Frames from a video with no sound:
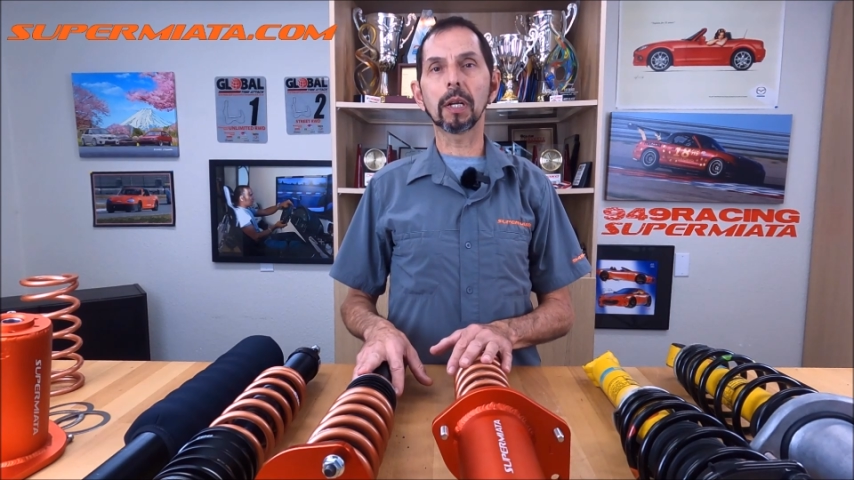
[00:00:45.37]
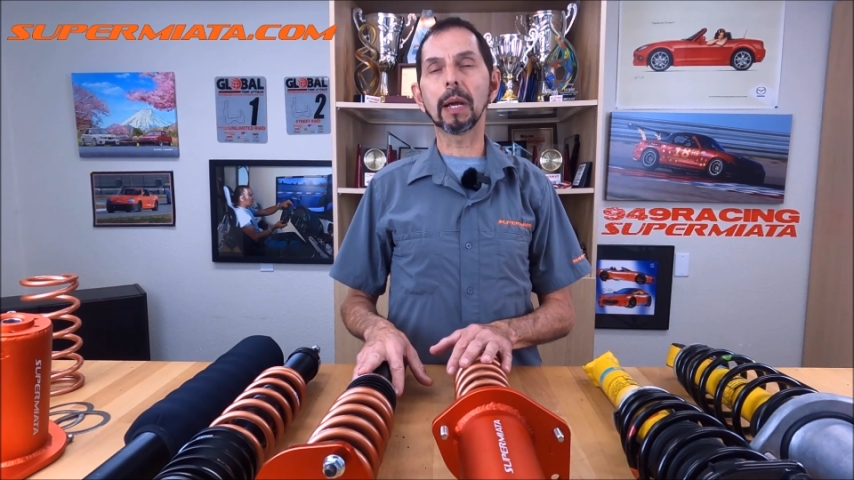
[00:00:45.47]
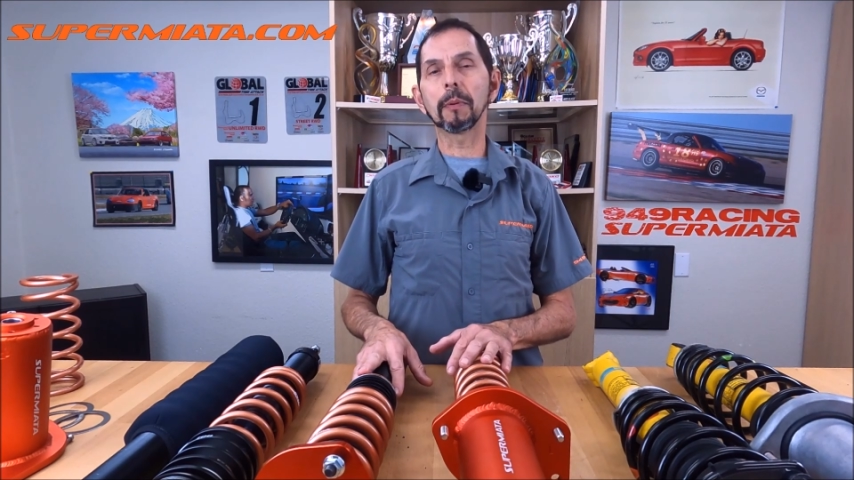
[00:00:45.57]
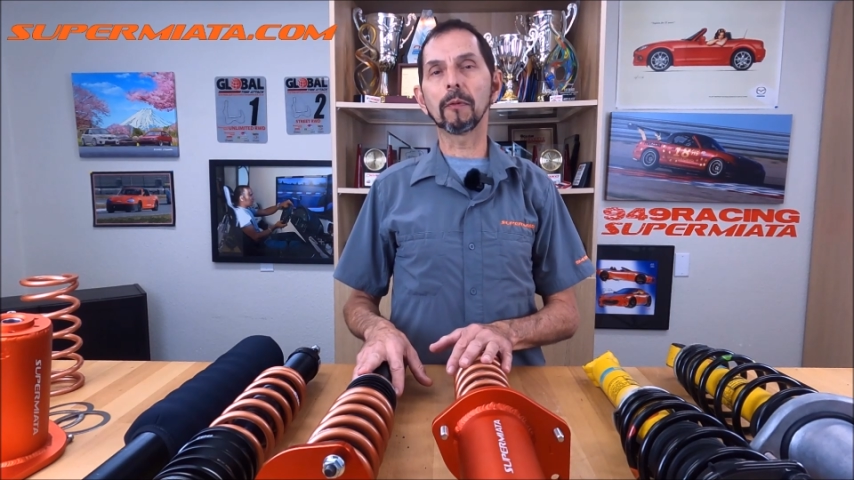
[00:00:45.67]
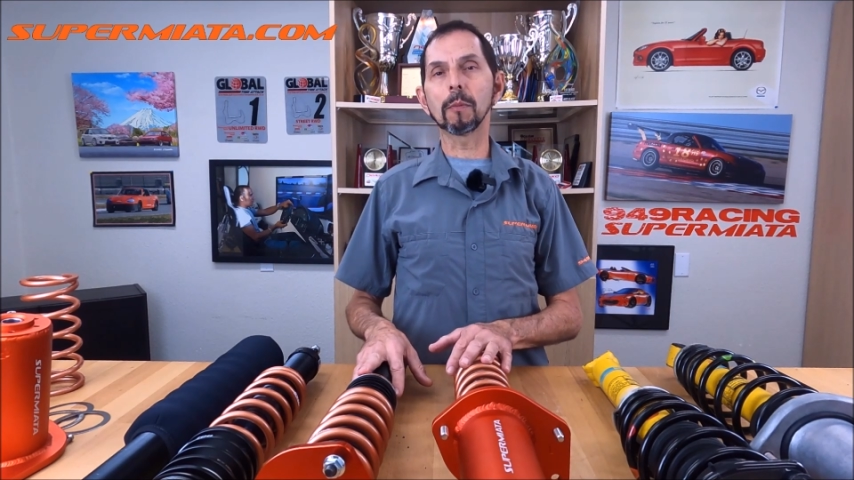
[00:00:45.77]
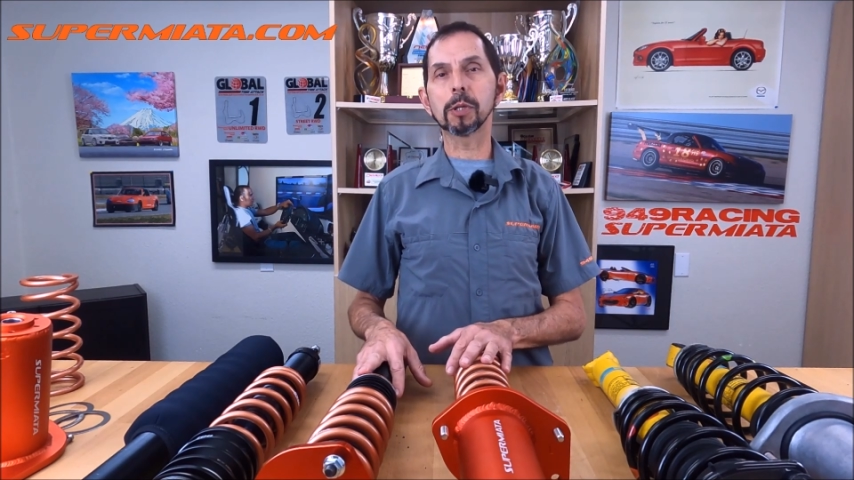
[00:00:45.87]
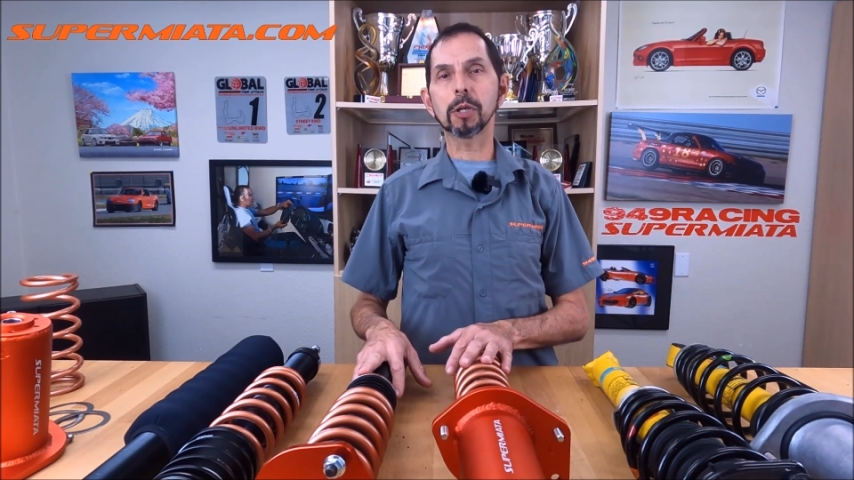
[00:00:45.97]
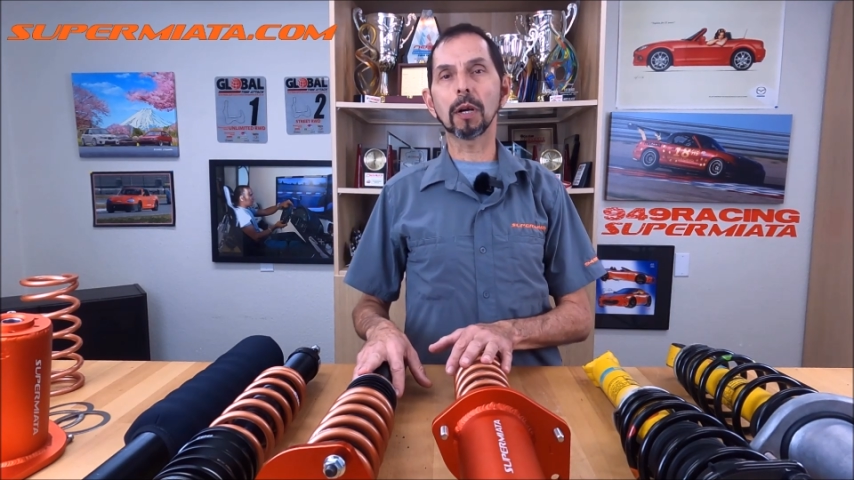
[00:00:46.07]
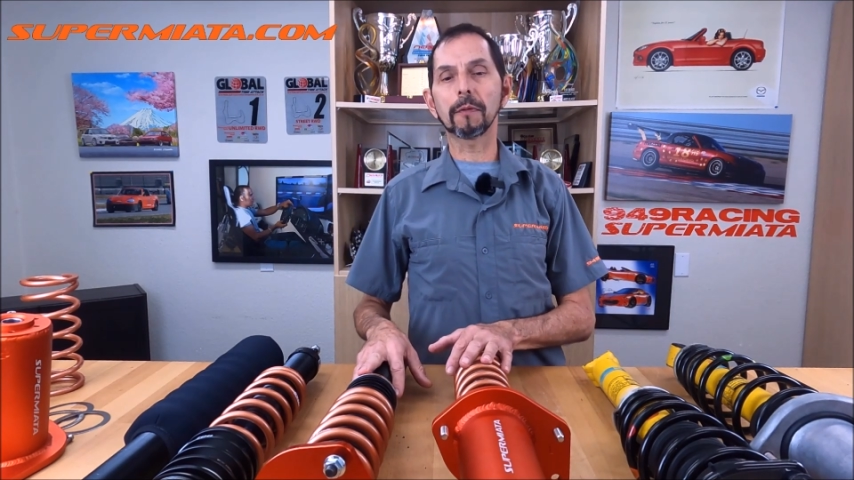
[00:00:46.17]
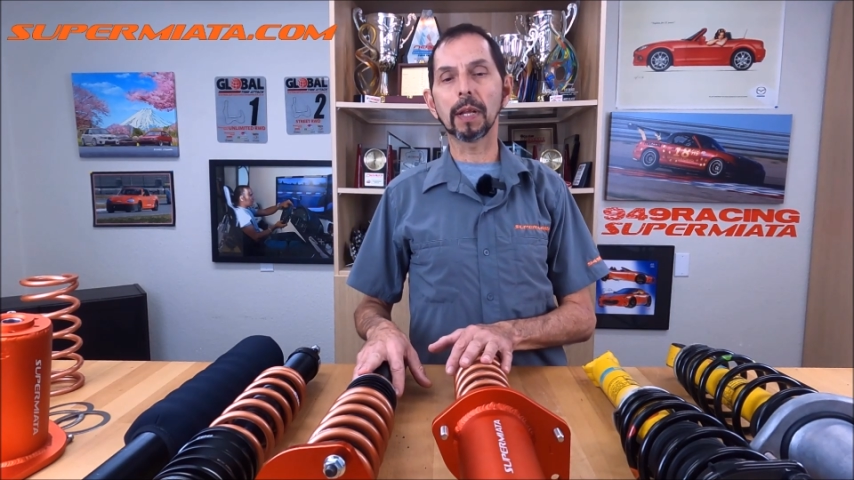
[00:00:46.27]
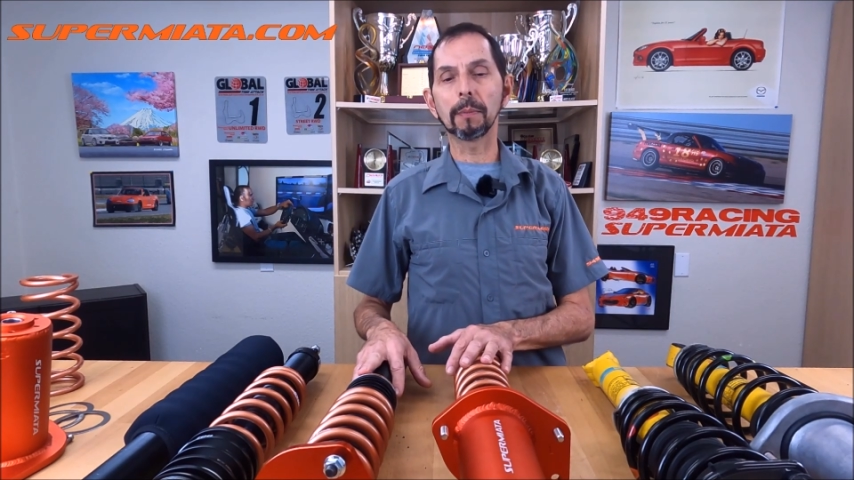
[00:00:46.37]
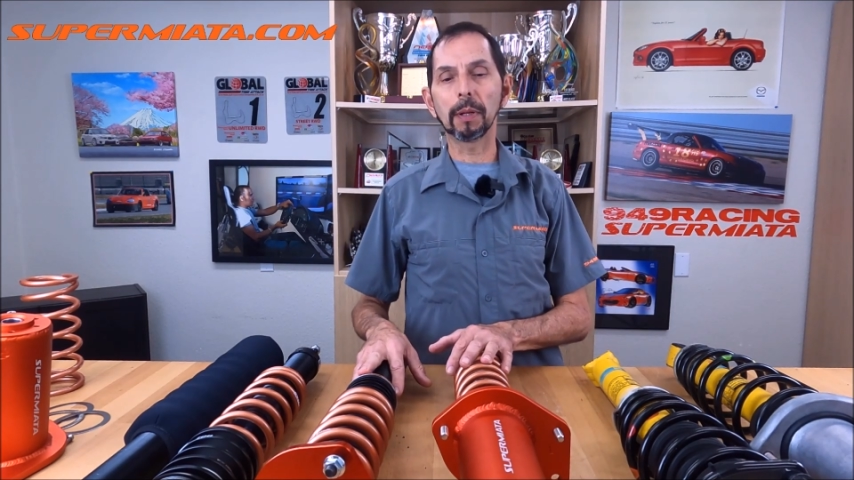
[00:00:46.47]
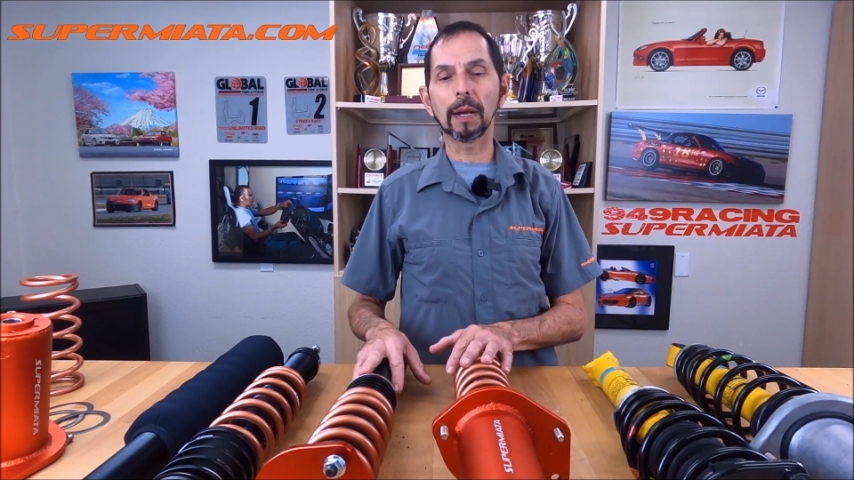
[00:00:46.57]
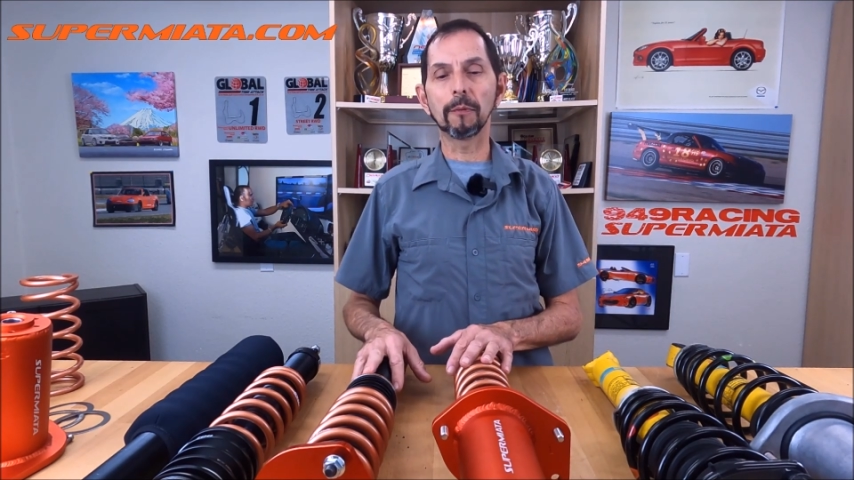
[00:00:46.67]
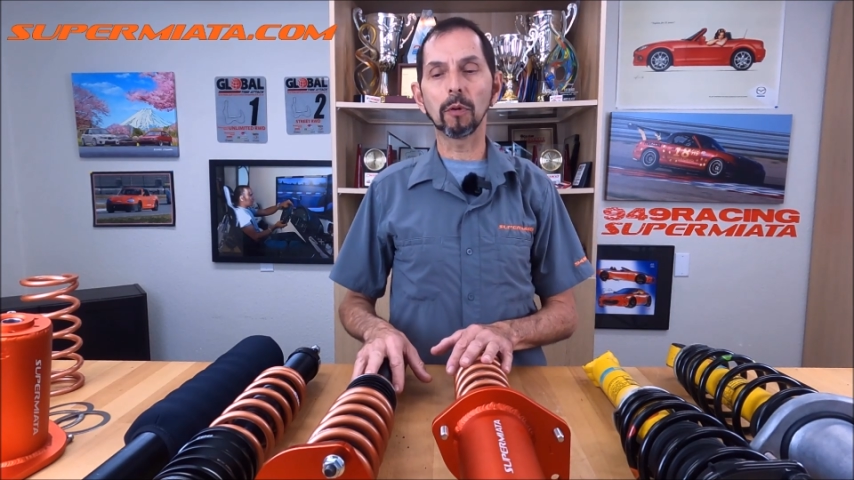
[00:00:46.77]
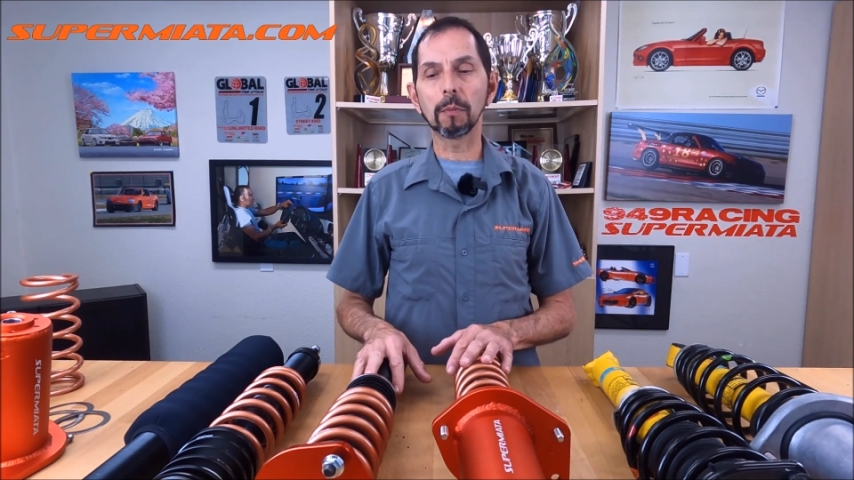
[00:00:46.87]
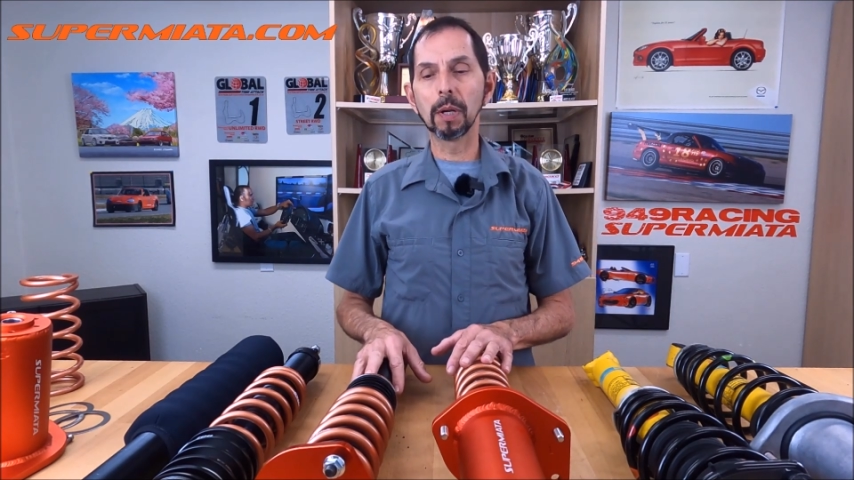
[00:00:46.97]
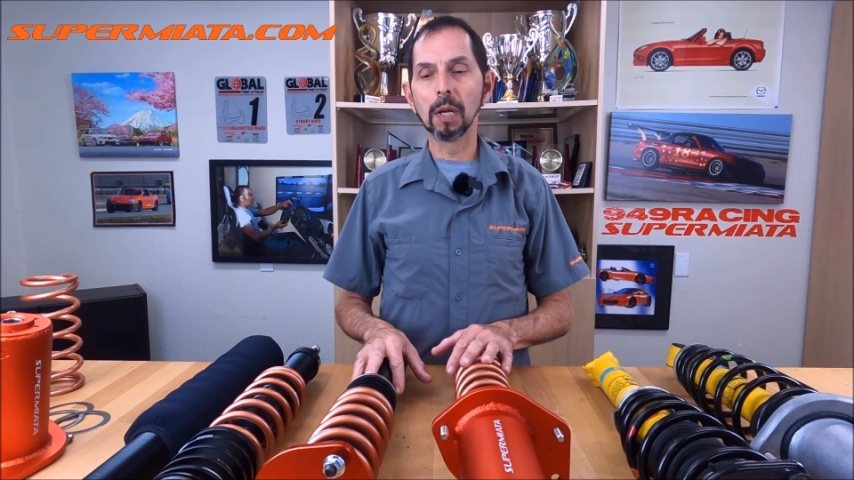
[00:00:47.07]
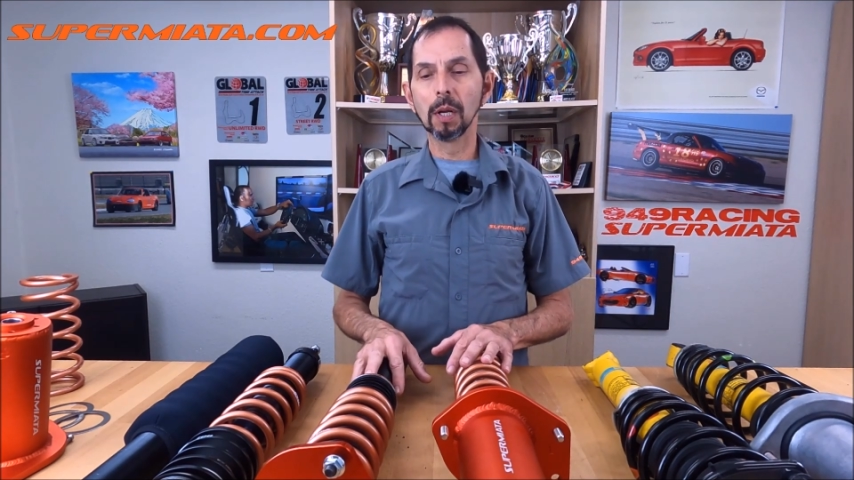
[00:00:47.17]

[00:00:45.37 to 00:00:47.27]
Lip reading: high performance shock for that platform.